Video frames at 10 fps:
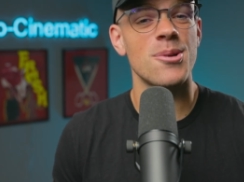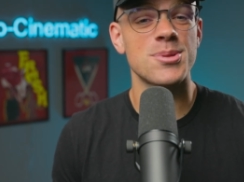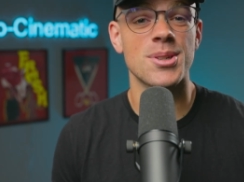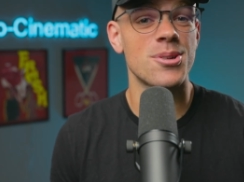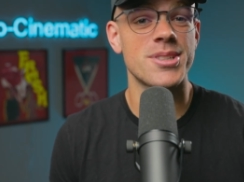It
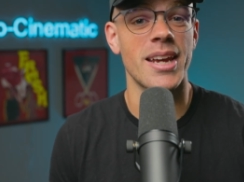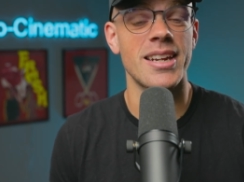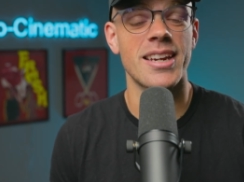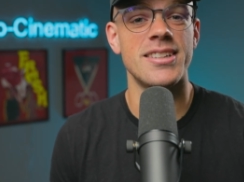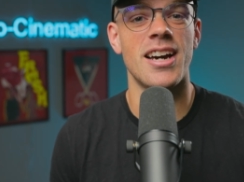was
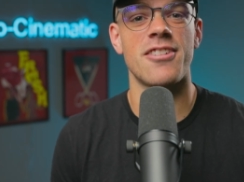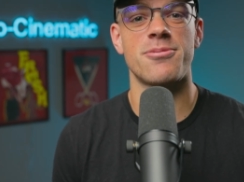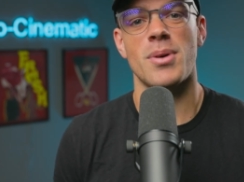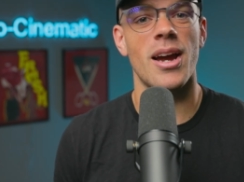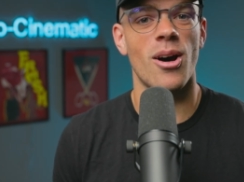entertaining
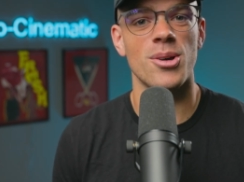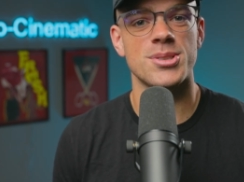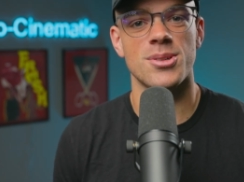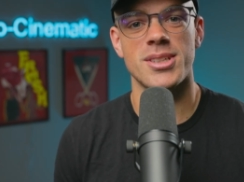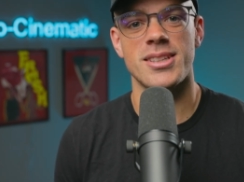enough, but I
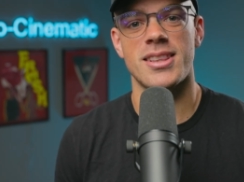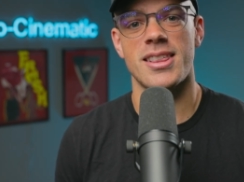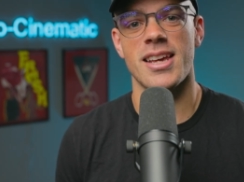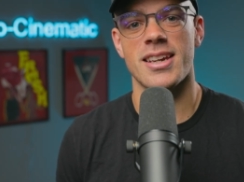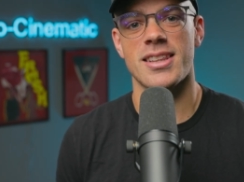also didn't
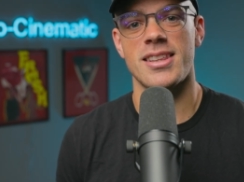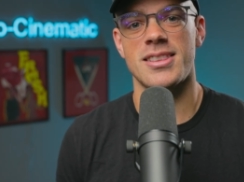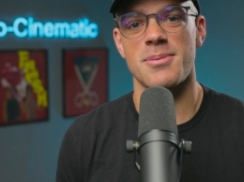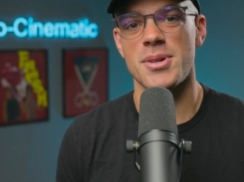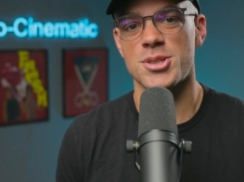think
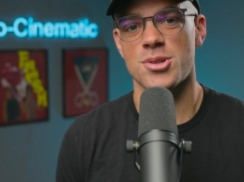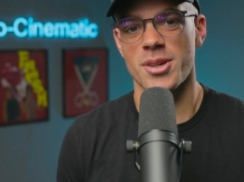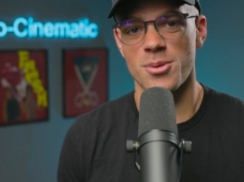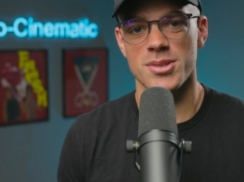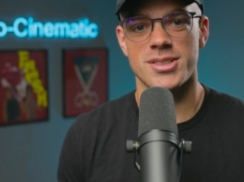that the
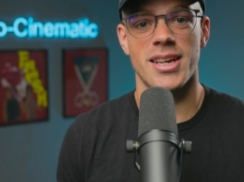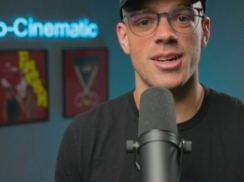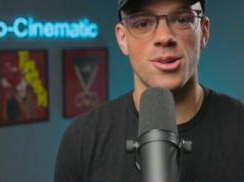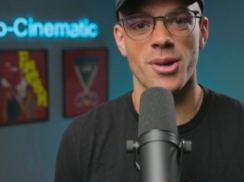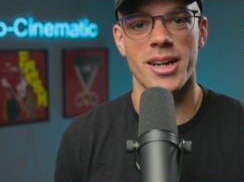mystery was
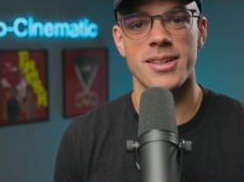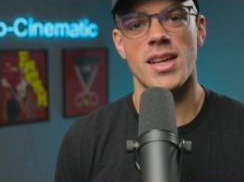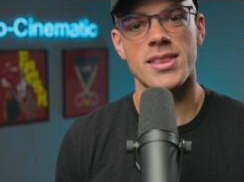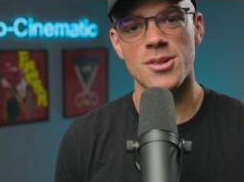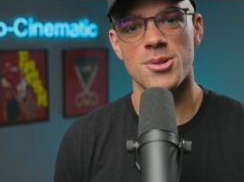that great.
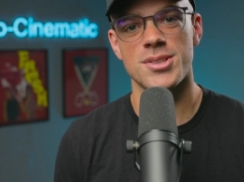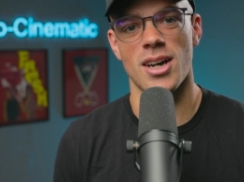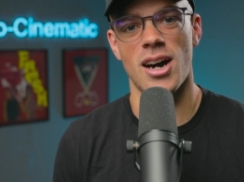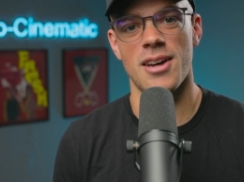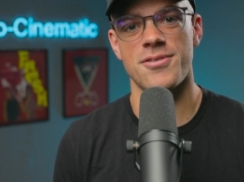Not that it was
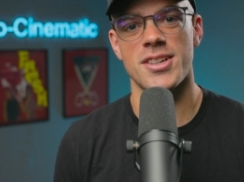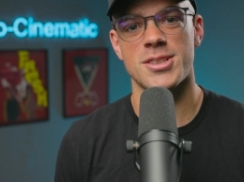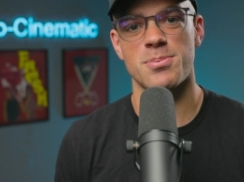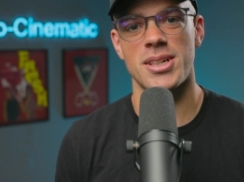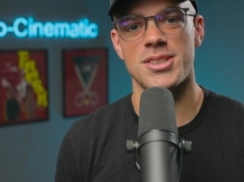
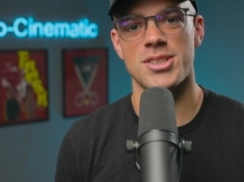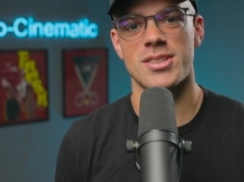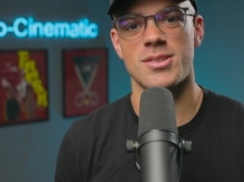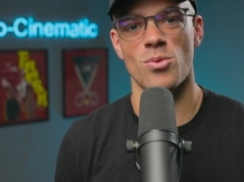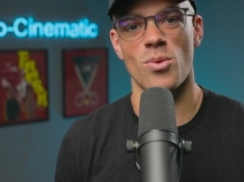obvious, but it
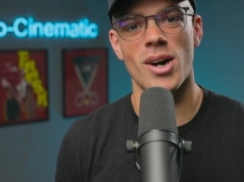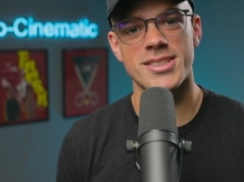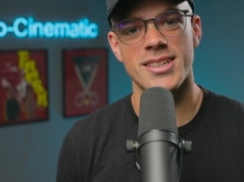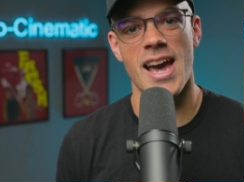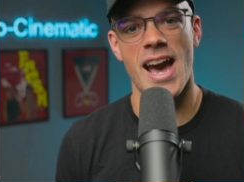just
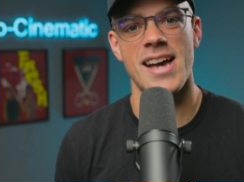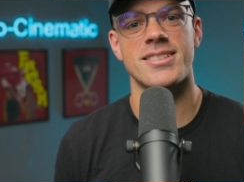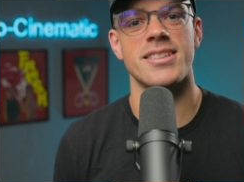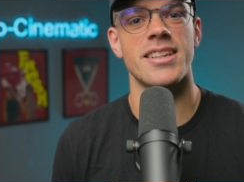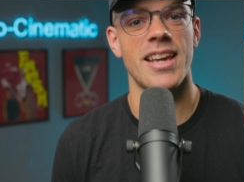wasn't
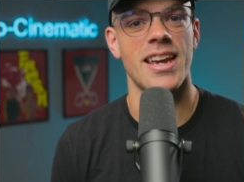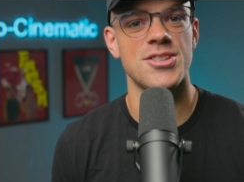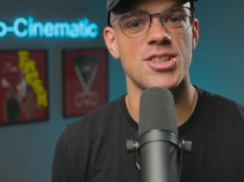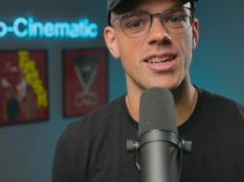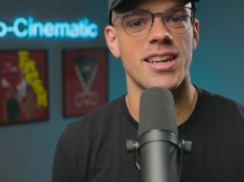as
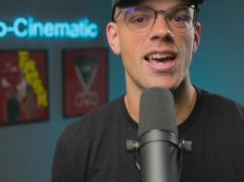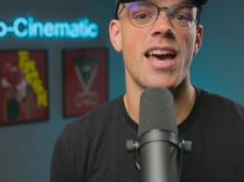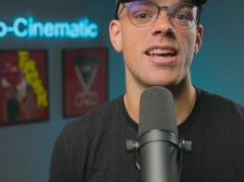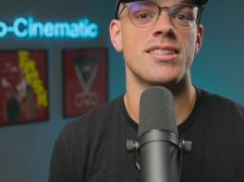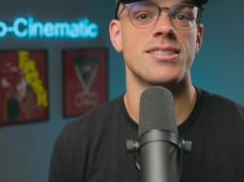engaging
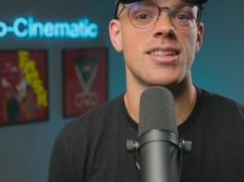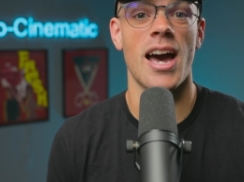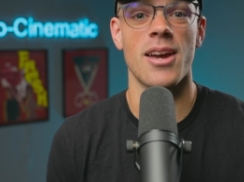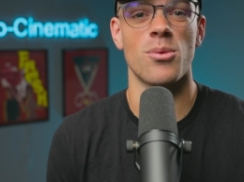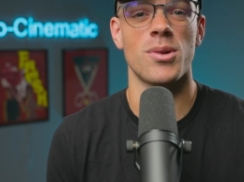as
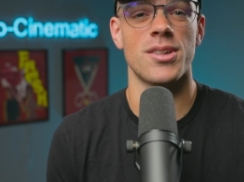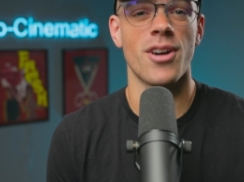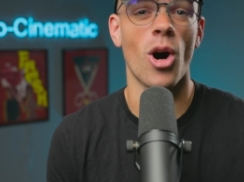I would have